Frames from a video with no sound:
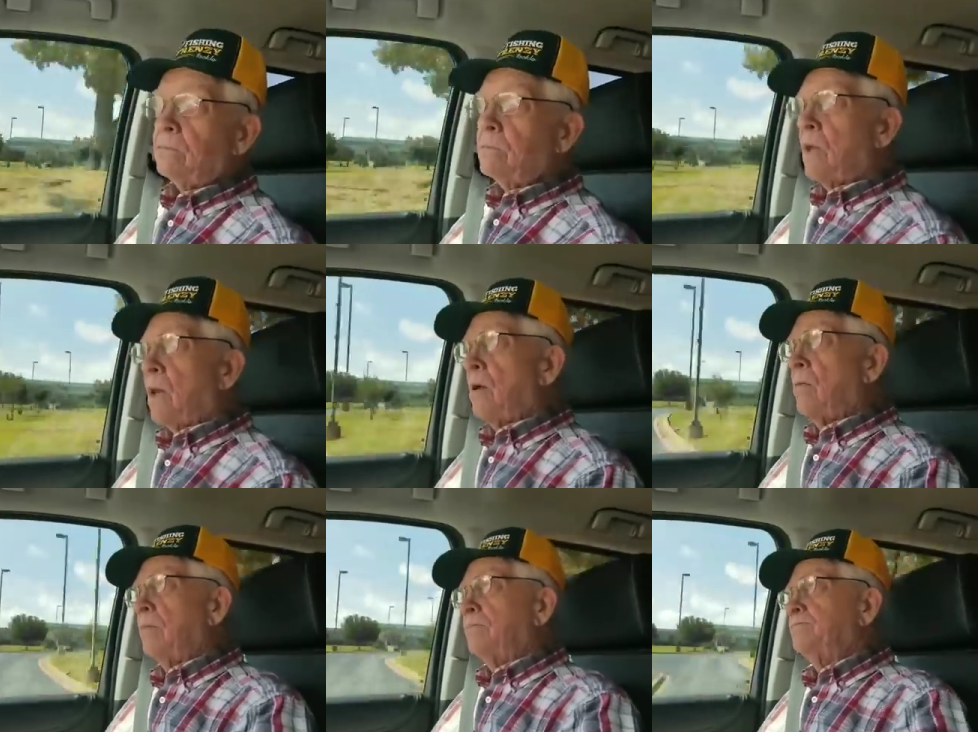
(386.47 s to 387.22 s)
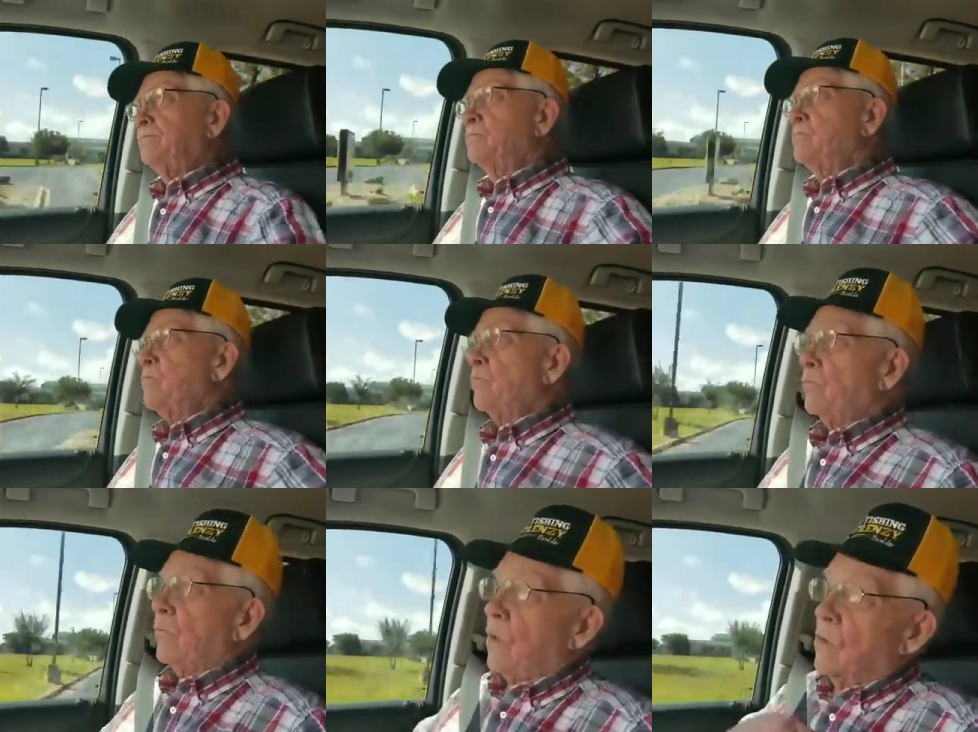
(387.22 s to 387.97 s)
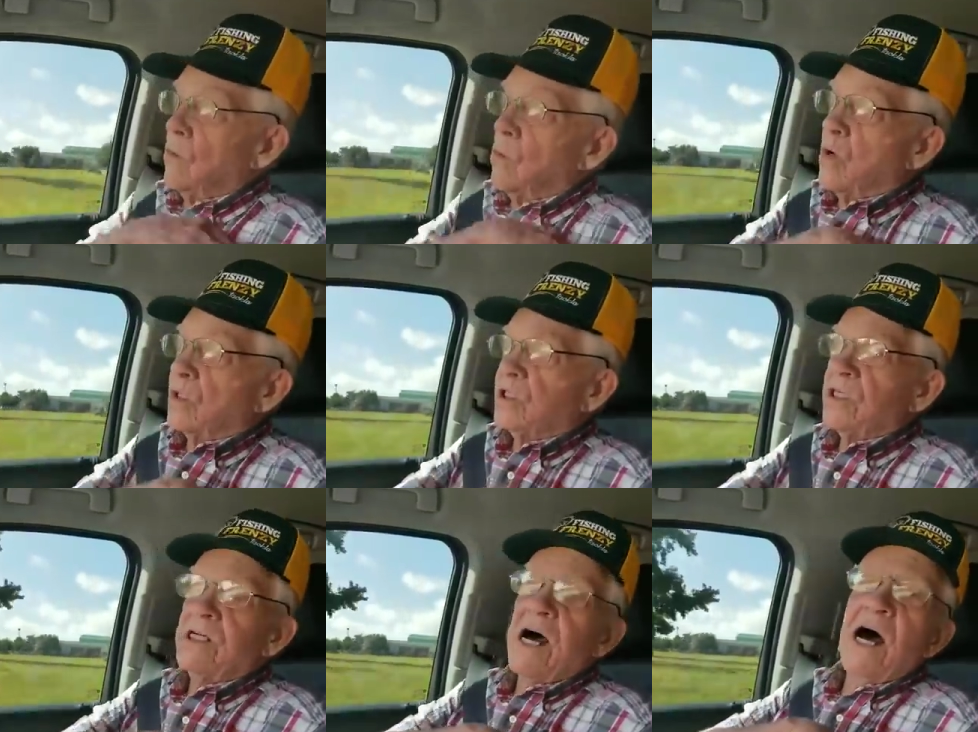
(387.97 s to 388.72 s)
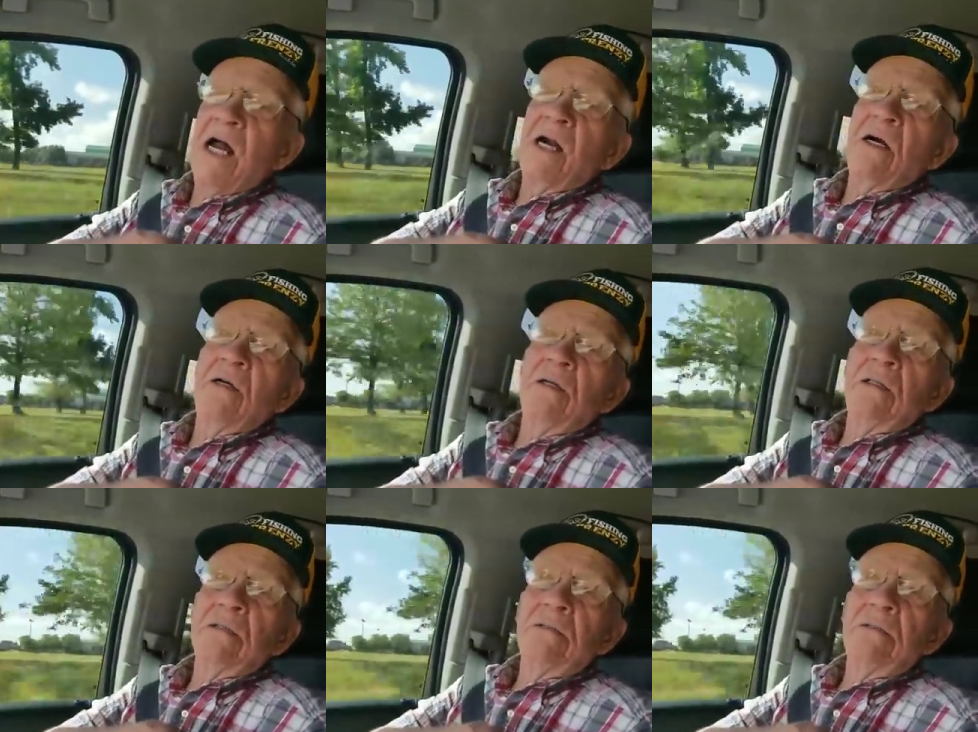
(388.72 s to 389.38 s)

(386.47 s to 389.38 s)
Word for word: We got to go to Tyler today. What's it, Tyler?